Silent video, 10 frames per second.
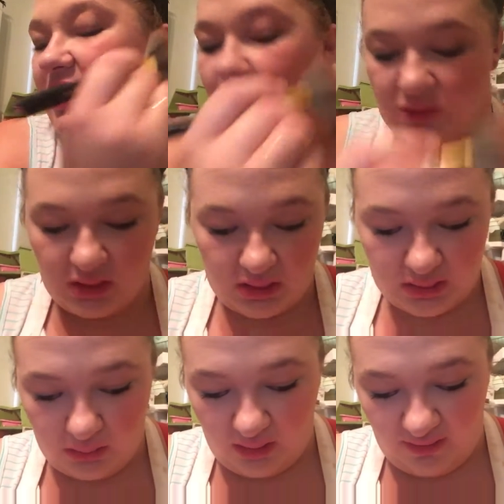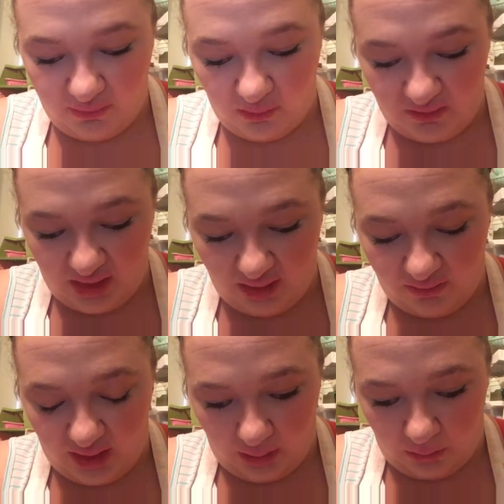I'm trying to do a full face of
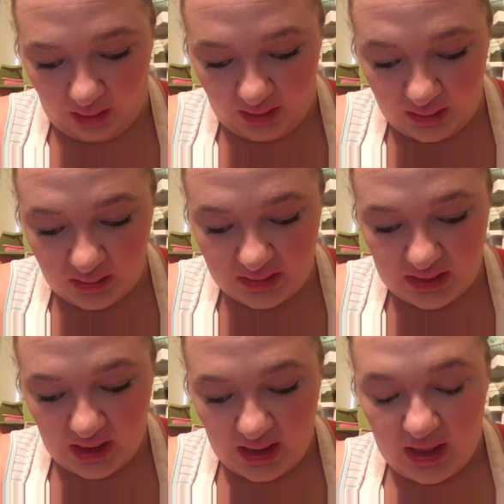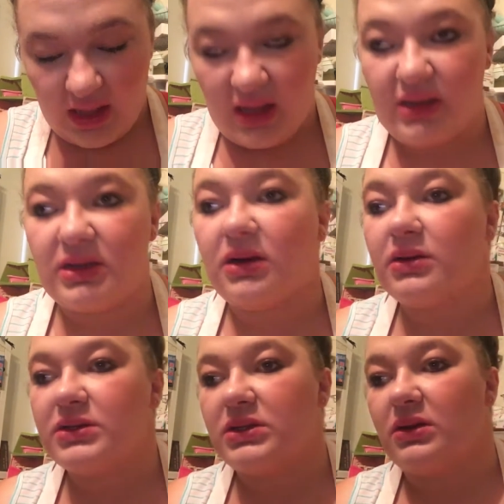Wet n Wild, and
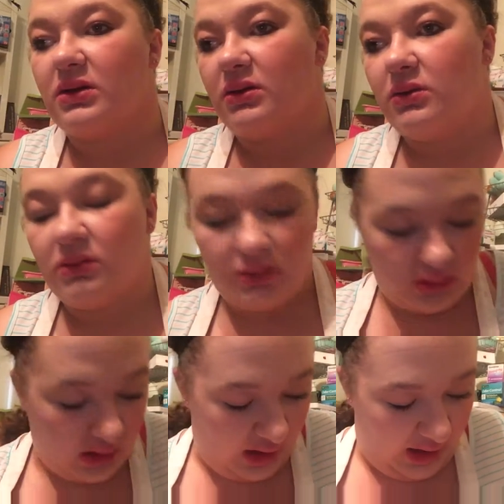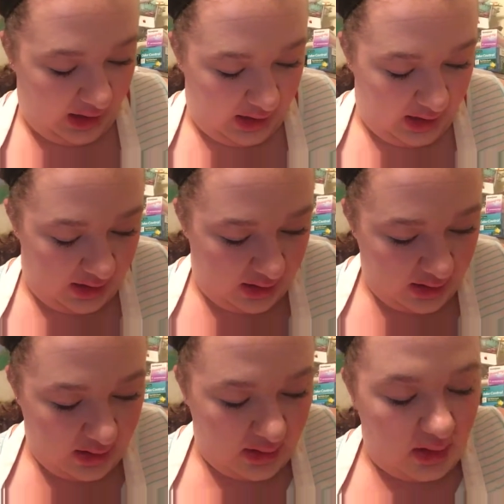also a
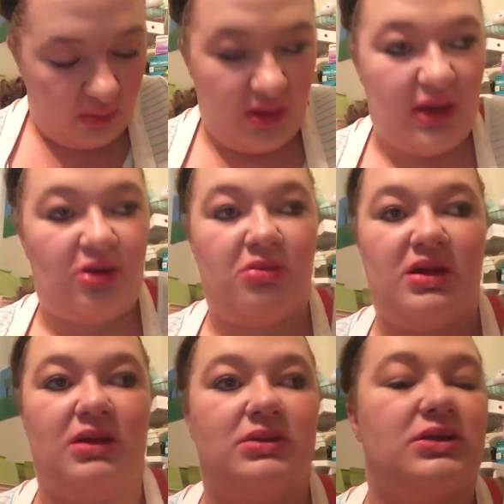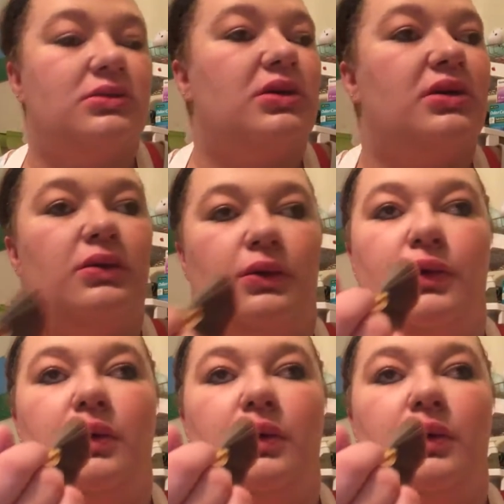beginner makeup tutorial.